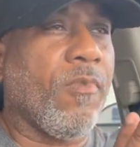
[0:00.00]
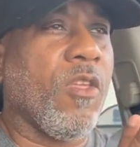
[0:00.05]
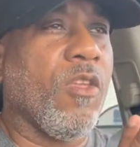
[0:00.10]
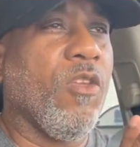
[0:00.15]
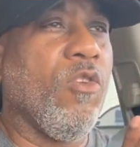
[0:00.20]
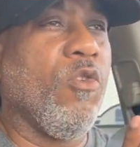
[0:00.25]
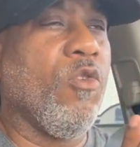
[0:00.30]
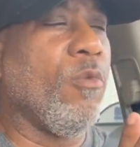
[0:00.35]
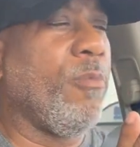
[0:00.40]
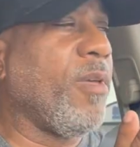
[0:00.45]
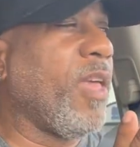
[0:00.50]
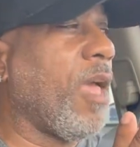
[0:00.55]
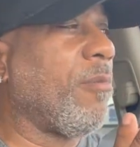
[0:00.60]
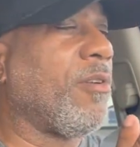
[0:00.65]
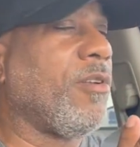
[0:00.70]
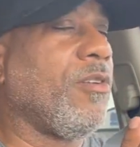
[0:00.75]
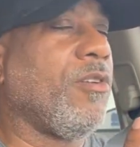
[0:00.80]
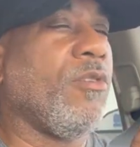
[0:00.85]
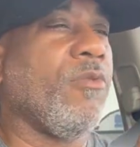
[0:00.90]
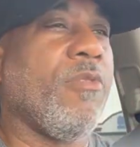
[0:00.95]
you'll be
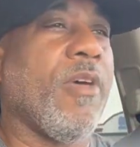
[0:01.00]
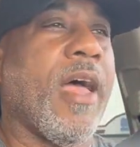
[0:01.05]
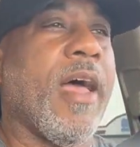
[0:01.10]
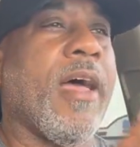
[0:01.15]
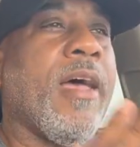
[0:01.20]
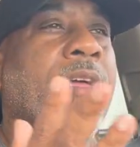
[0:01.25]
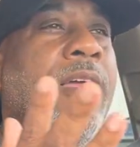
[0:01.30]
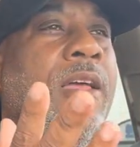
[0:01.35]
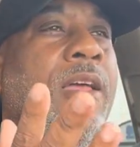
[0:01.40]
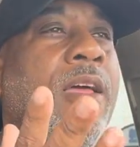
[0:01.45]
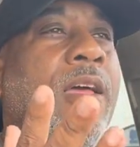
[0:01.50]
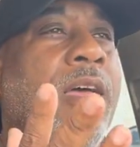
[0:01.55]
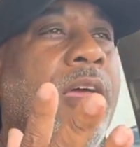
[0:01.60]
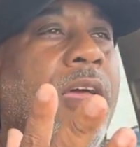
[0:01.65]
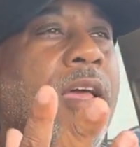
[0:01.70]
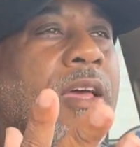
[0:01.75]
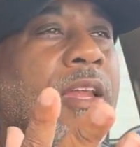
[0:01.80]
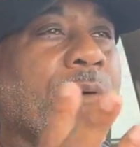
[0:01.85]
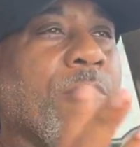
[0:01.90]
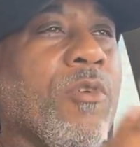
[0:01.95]
able to do that.
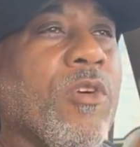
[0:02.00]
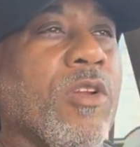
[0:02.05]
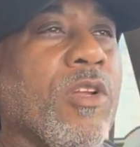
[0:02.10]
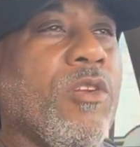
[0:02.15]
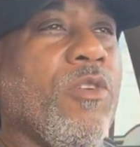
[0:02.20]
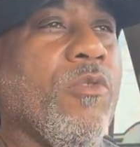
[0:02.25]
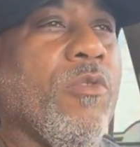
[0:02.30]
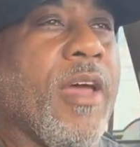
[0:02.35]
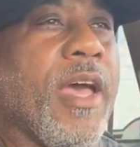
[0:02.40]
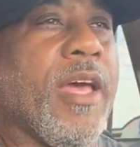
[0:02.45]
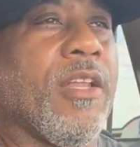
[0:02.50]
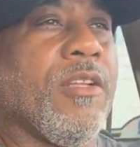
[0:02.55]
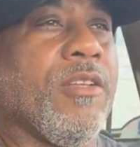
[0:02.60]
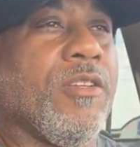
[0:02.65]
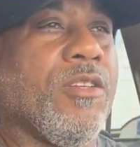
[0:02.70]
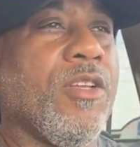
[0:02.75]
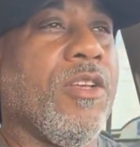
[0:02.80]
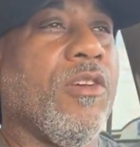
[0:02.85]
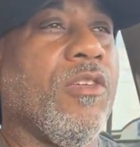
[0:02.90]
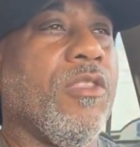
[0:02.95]
And I'm going to do that
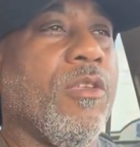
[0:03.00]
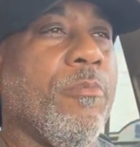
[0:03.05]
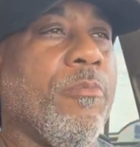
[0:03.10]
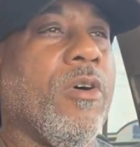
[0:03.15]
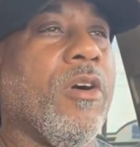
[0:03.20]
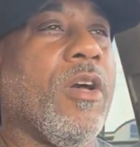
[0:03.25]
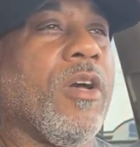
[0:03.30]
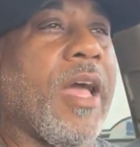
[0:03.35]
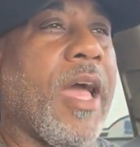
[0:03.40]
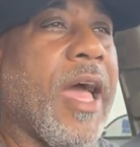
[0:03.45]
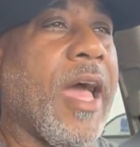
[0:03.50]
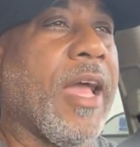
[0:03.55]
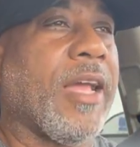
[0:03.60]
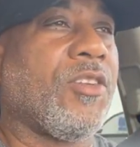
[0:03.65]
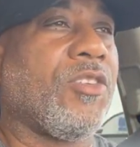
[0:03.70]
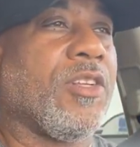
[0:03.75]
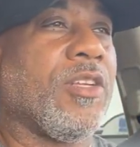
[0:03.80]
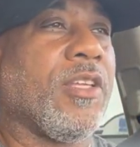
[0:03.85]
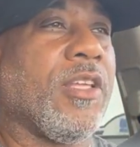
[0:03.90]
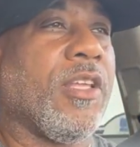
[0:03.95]
until the book
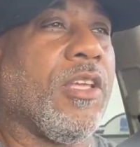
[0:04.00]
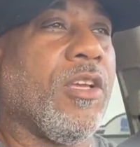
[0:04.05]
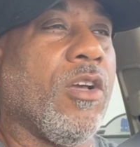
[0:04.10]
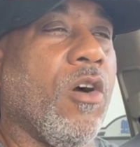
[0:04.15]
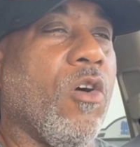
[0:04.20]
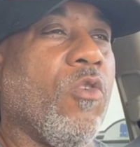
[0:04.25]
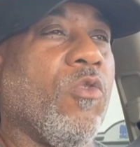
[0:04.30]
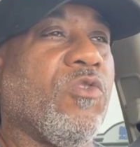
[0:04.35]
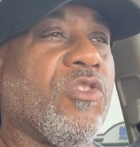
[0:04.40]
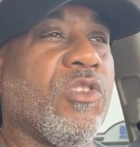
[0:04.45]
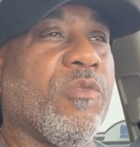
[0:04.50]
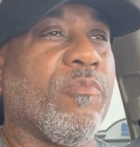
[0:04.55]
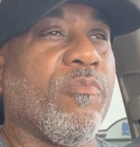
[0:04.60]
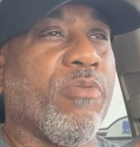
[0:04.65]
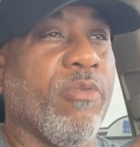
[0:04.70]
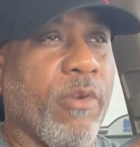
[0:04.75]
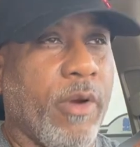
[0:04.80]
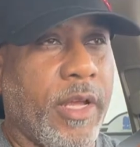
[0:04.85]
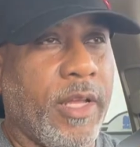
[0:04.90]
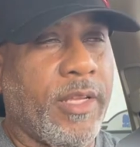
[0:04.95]
actually goes to
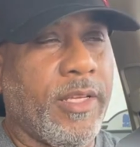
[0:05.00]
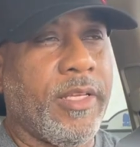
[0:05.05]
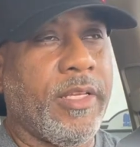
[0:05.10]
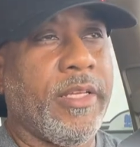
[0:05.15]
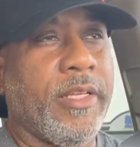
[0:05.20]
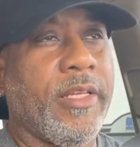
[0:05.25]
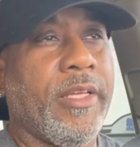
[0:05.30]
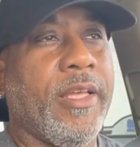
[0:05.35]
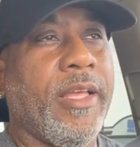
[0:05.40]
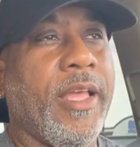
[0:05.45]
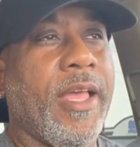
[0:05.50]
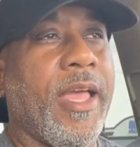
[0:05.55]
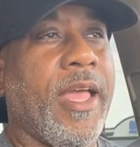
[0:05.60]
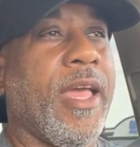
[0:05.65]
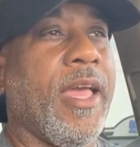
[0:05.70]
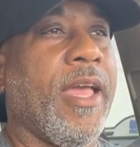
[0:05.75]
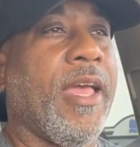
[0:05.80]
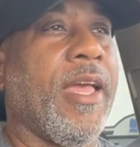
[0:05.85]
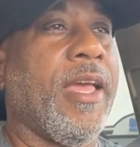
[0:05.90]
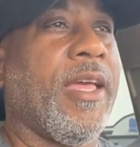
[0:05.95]
print.
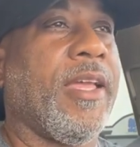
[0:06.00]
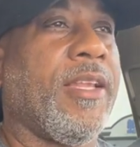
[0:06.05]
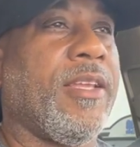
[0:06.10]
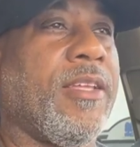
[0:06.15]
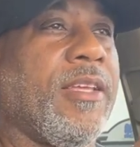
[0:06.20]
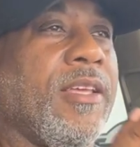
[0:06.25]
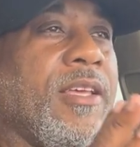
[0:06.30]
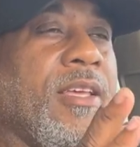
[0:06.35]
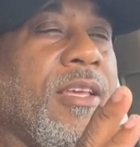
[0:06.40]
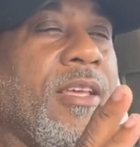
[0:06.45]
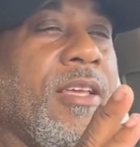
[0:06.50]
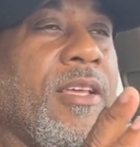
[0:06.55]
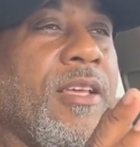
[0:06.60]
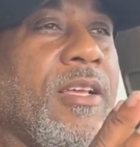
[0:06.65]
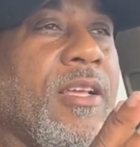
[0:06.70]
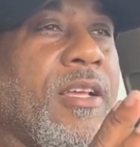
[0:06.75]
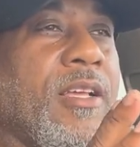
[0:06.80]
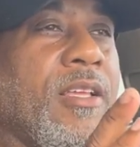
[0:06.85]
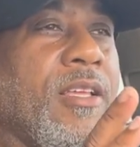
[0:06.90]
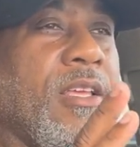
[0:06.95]
And
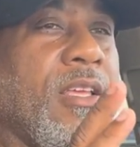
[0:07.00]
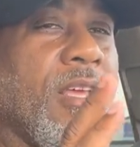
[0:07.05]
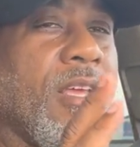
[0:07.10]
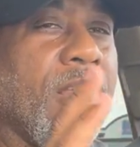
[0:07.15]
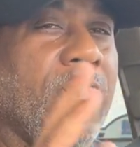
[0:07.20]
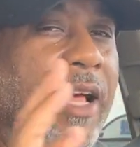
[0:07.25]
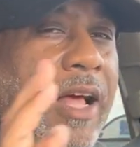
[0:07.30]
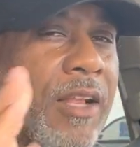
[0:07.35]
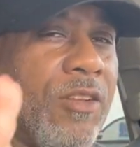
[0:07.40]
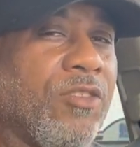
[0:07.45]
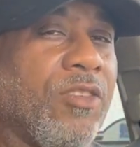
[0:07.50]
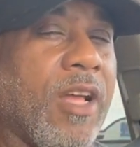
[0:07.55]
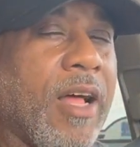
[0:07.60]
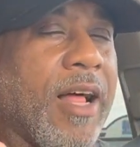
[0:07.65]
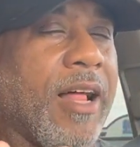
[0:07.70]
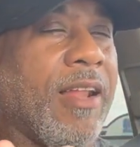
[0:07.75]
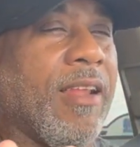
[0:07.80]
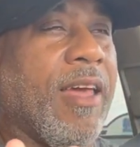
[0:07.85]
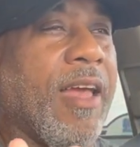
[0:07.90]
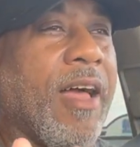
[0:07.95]
I'll,
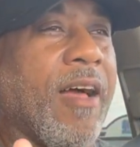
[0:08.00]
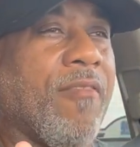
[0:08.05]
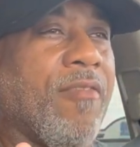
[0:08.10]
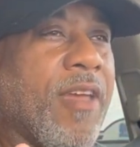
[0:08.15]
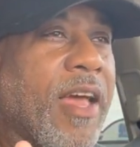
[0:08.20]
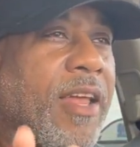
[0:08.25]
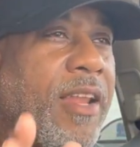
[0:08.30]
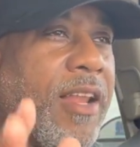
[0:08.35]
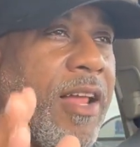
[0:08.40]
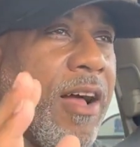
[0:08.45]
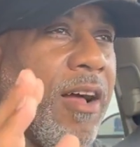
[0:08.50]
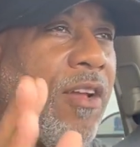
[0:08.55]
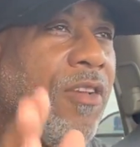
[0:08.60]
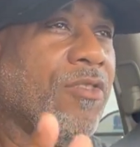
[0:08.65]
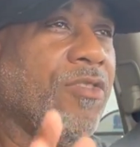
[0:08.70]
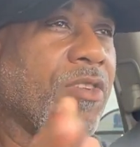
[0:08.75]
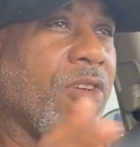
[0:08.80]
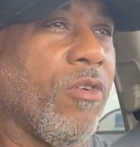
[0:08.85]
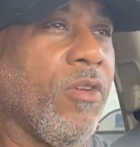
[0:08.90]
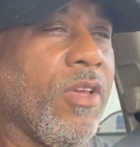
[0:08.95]
I'll have that
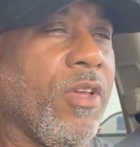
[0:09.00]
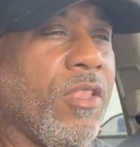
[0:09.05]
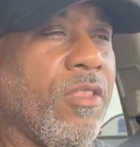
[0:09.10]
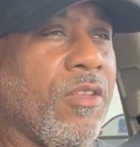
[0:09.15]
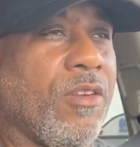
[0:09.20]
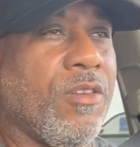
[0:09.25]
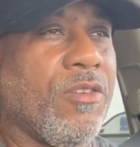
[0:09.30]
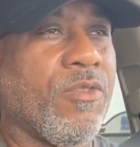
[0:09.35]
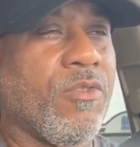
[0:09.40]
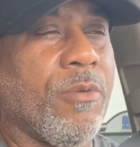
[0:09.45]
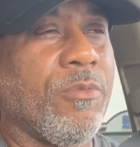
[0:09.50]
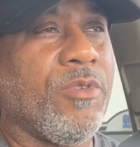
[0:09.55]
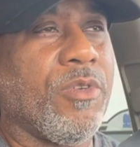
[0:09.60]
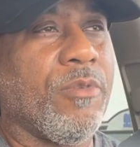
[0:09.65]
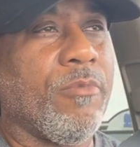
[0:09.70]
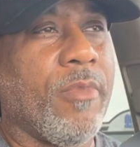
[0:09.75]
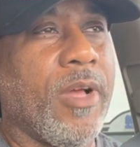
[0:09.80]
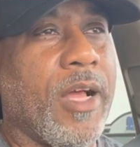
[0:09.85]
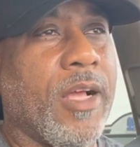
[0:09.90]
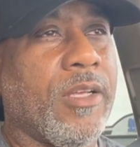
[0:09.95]
also in the
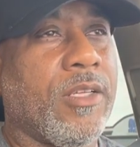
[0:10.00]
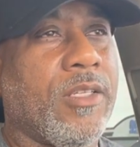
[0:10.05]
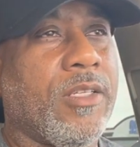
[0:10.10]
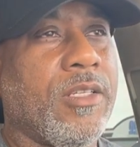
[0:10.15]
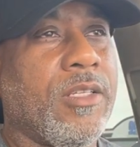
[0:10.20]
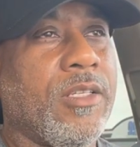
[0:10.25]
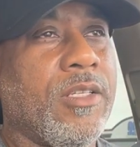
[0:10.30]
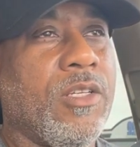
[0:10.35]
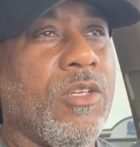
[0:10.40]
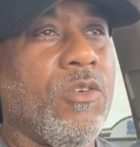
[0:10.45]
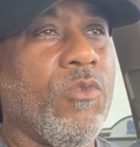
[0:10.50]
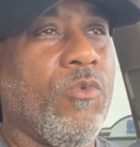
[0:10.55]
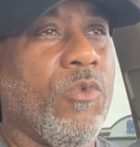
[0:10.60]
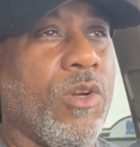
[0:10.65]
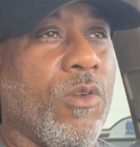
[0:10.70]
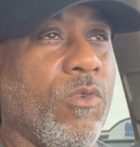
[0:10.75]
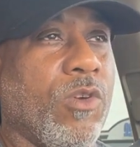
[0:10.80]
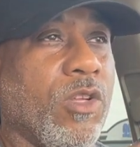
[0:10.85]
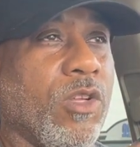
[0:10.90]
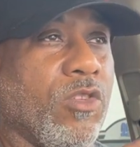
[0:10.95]
description box.
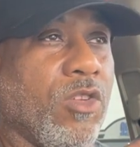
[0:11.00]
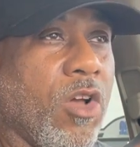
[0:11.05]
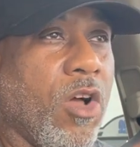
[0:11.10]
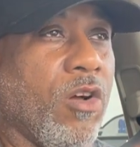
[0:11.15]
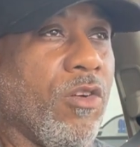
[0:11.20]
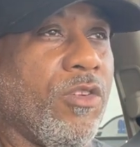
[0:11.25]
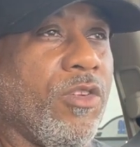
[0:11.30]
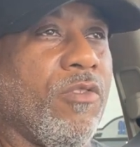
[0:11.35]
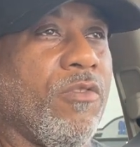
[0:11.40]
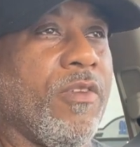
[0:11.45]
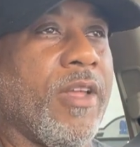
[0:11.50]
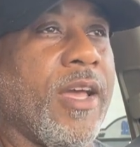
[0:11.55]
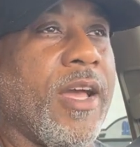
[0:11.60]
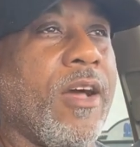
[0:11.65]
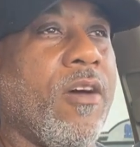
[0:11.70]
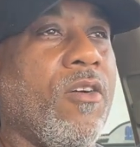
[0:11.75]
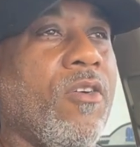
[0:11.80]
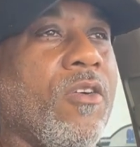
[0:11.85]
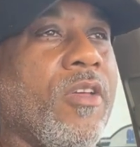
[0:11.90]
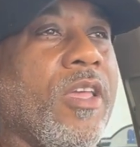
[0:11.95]
What I want to talk to you
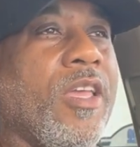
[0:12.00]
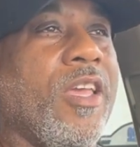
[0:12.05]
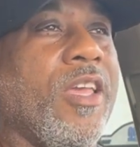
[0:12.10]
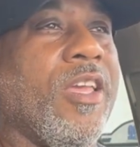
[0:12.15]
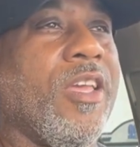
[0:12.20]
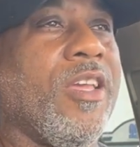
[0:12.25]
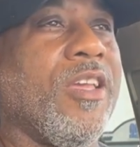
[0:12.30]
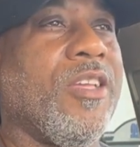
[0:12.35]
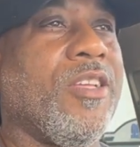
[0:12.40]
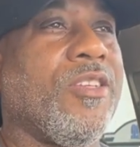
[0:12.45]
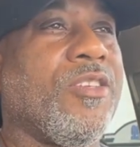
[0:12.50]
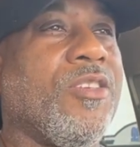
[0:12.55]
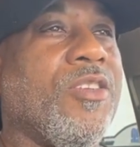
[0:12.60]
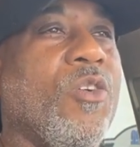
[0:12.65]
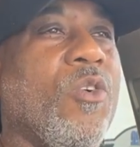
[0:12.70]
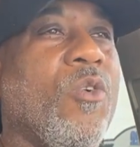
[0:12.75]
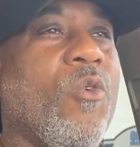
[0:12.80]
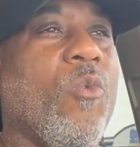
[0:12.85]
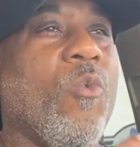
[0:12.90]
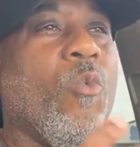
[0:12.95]
now is
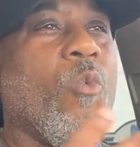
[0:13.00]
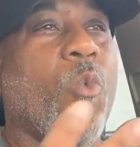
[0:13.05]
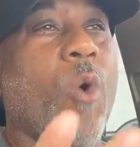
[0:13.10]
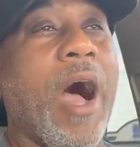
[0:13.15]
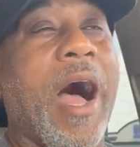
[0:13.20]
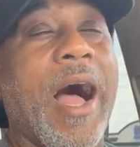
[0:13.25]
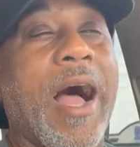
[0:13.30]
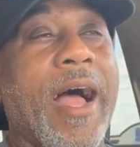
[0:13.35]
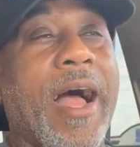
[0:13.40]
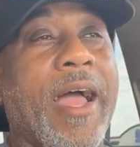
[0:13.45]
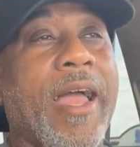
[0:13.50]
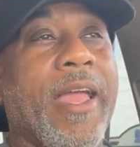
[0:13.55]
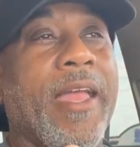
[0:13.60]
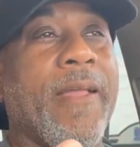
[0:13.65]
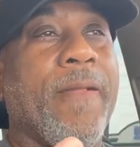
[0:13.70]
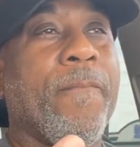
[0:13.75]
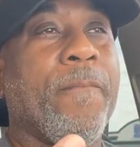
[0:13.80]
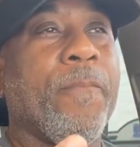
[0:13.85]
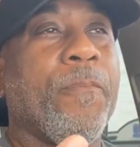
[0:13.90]
why